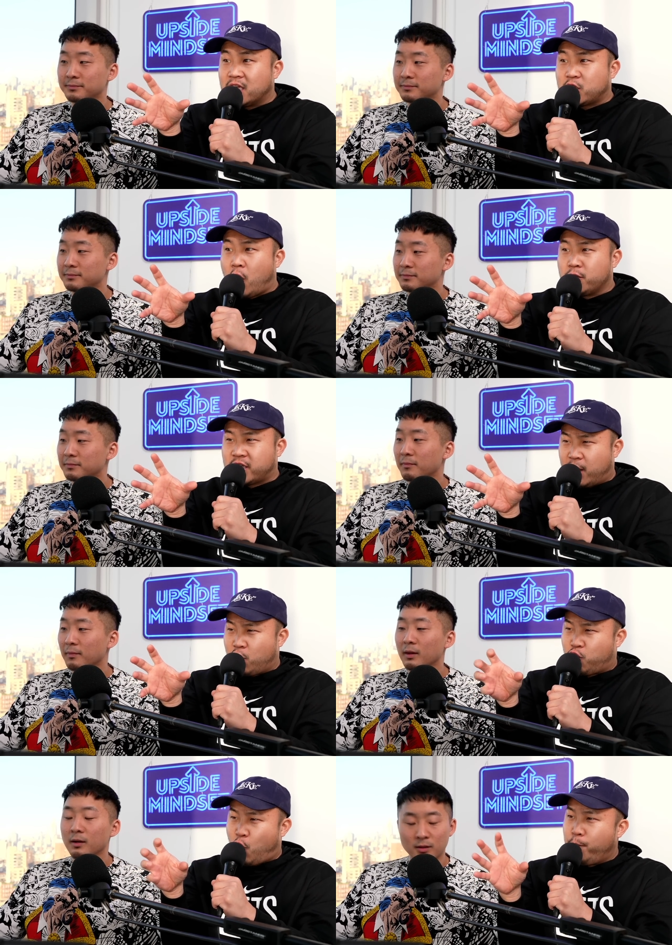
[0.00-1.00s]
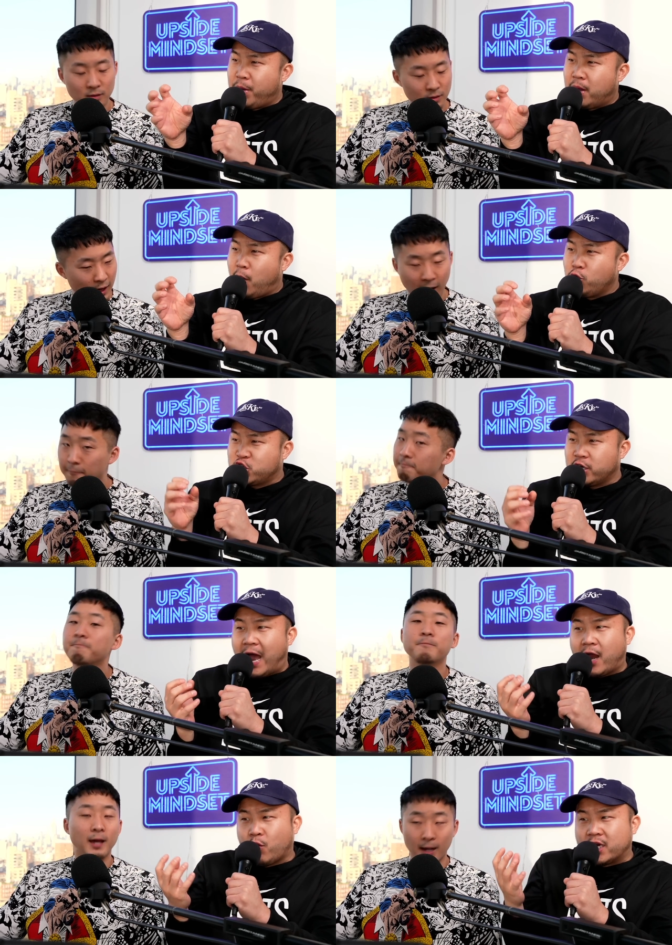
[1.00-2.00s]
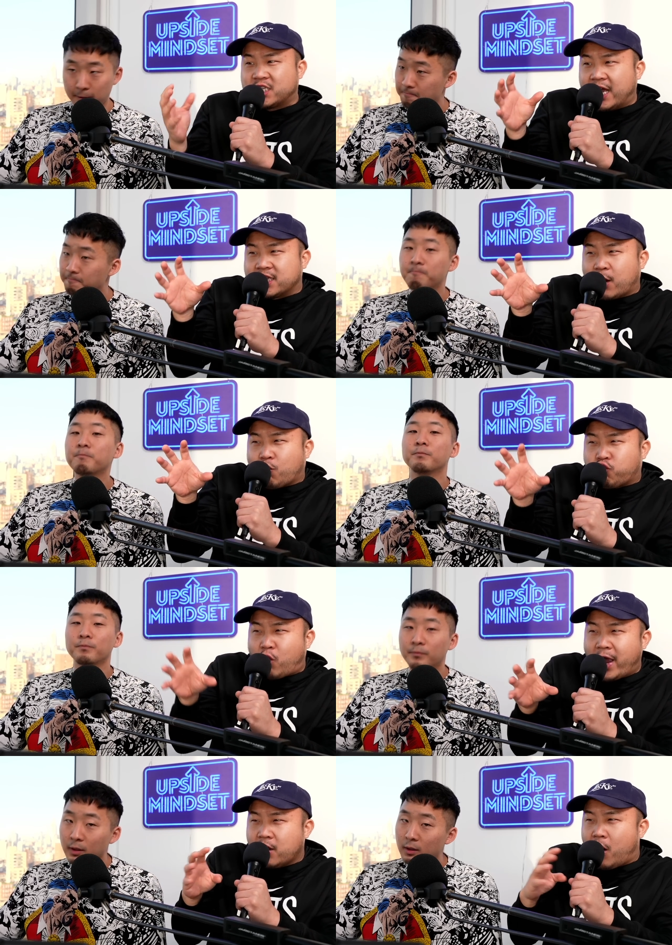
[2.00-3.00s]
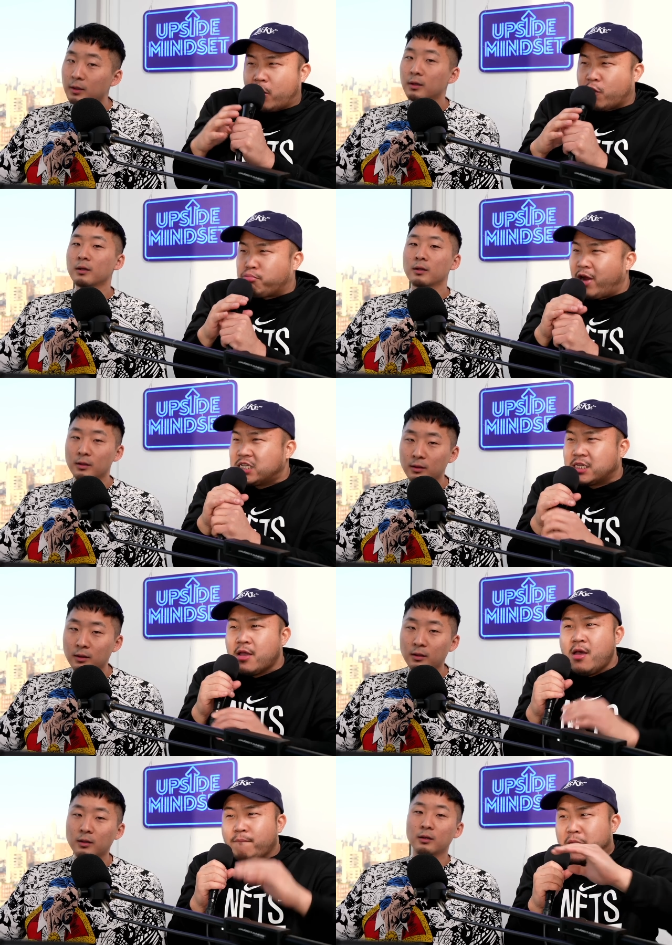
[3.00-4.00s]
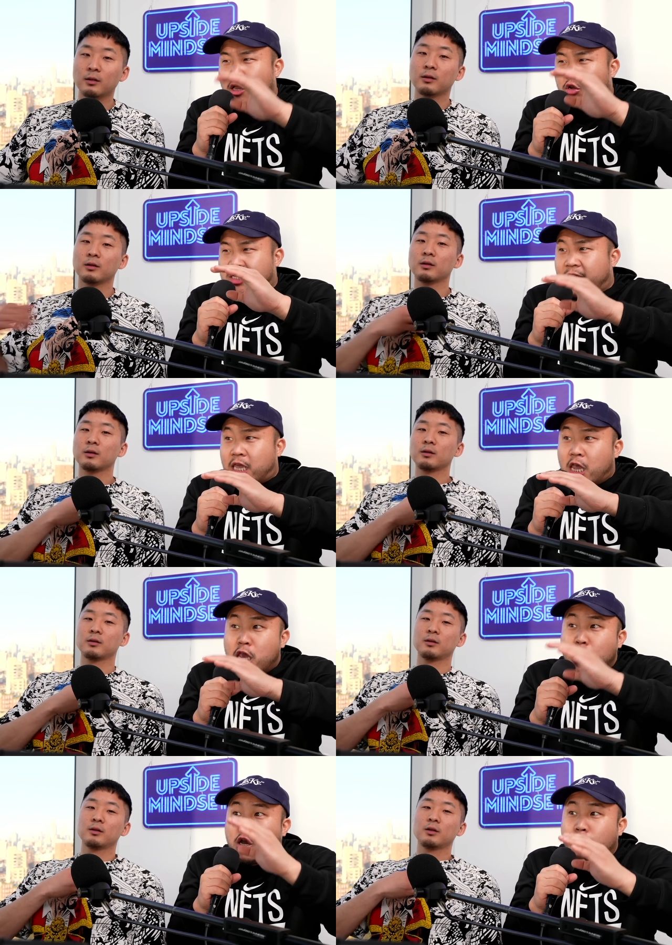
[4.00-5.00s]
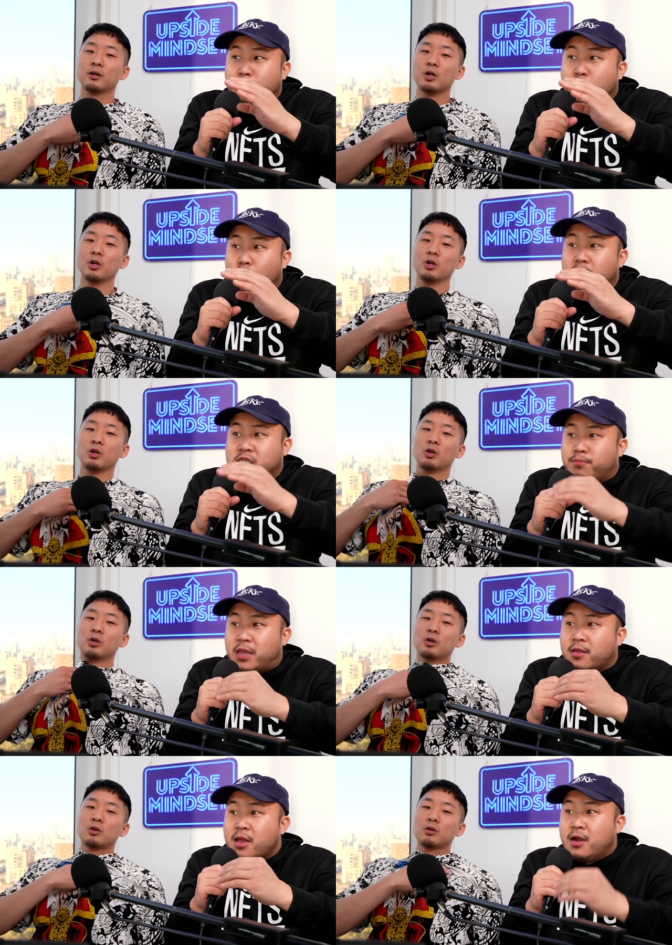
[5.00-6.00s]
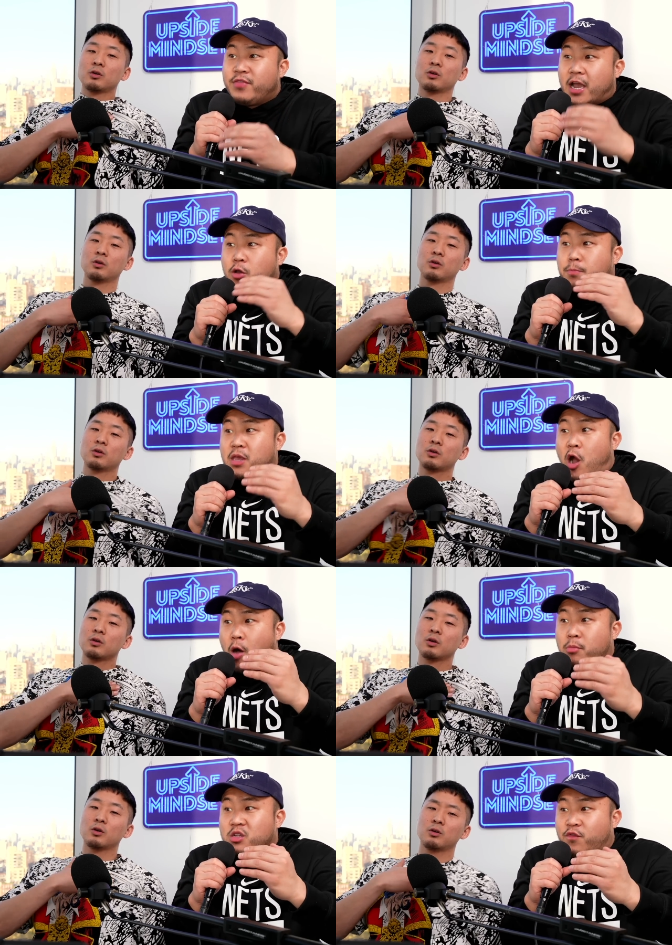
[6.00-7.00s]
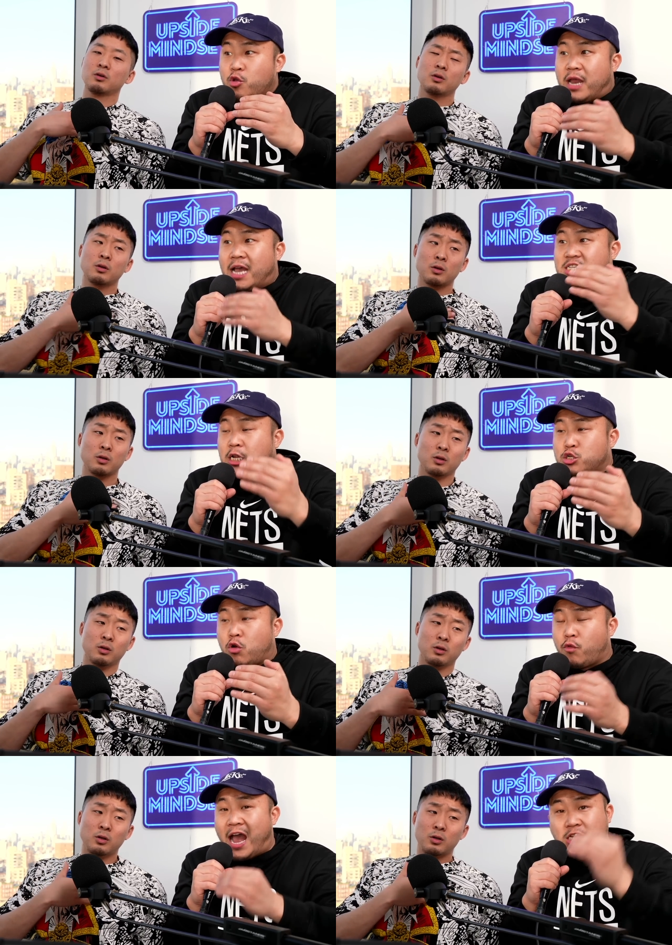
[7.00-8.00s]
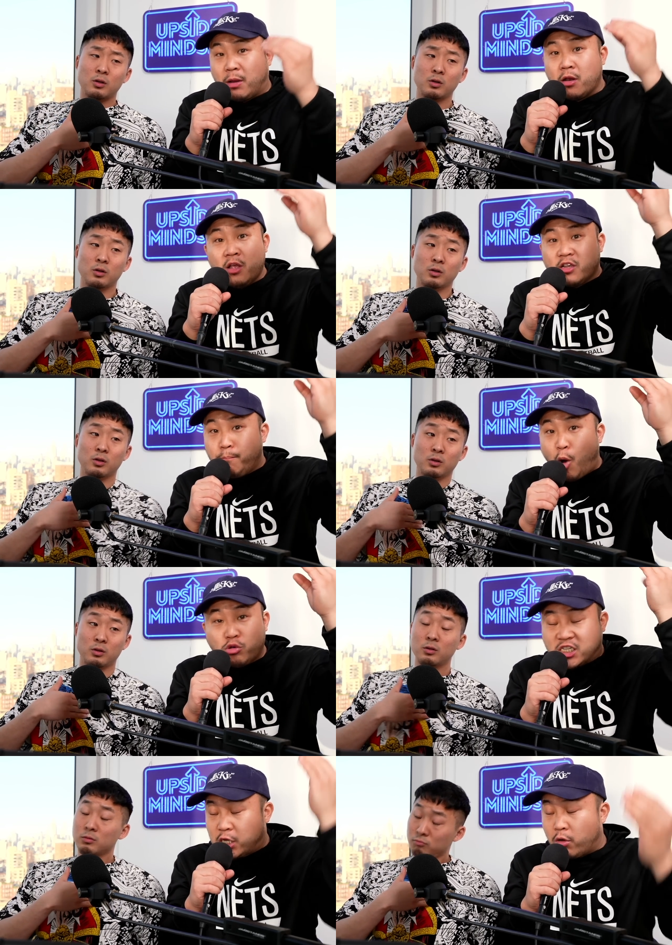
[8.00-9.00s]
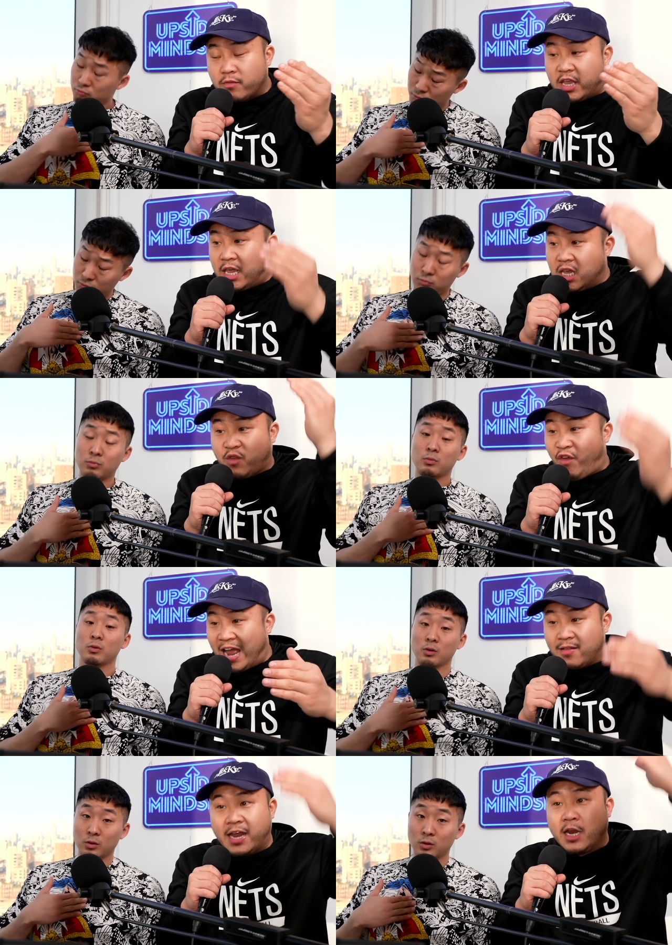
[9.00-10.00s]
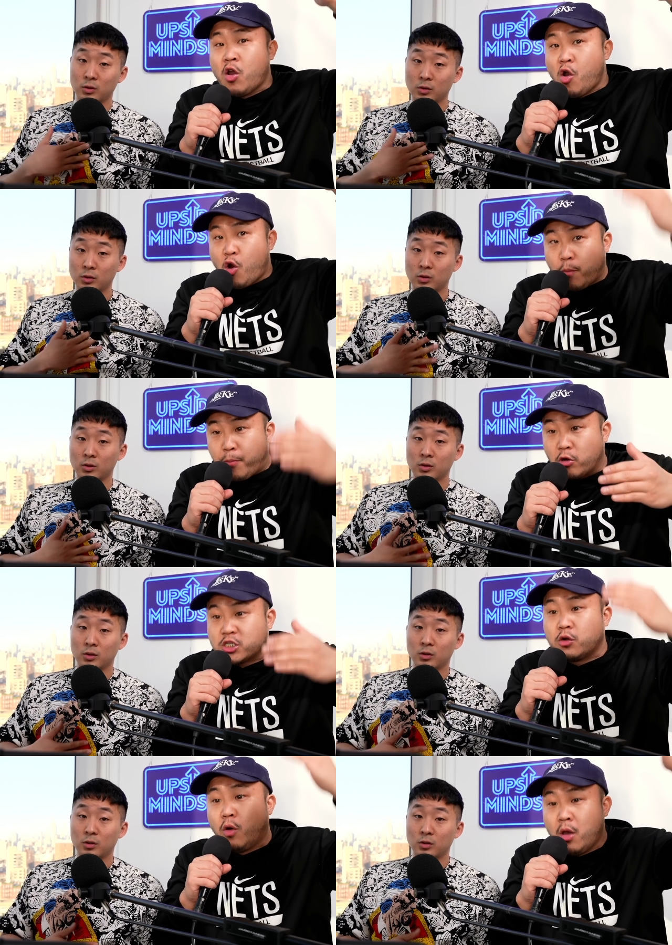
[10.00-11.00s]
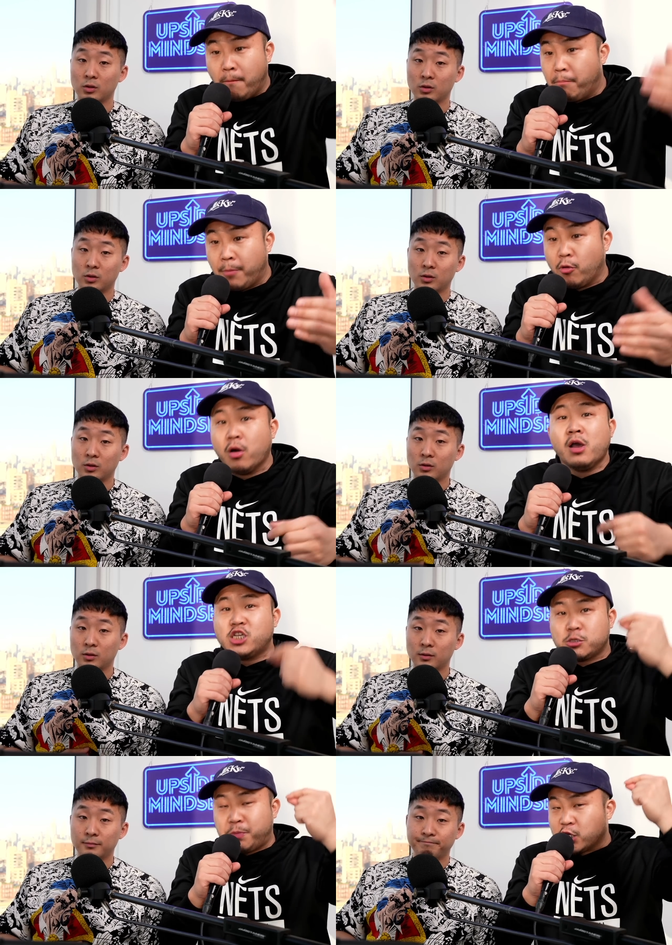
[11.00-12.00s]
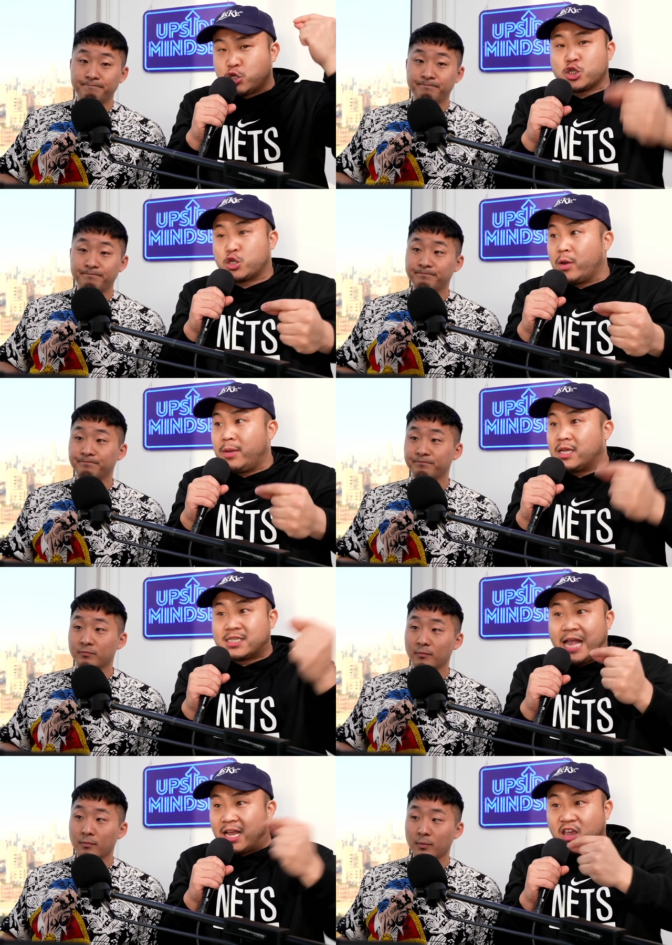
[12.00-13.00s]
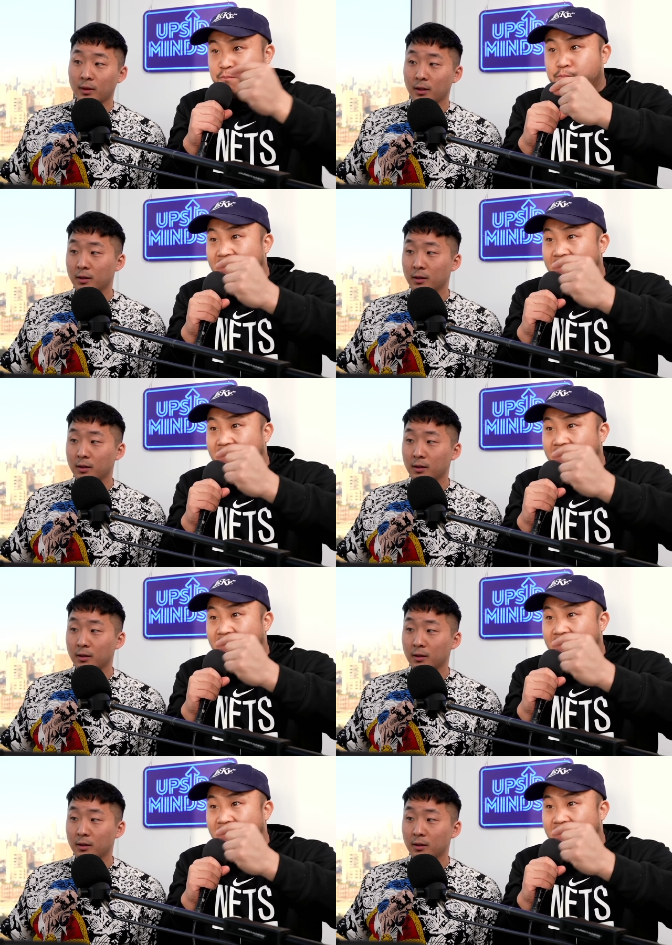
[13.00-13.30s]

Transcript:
Speaker 1: this almost like groping motion. I don't want to say it's like right on her breast, but it looks like he could be doing something that could be almost viewed as sexual harassment. Most certainly, he is violating her personal bubble. Just because you're streaming does not give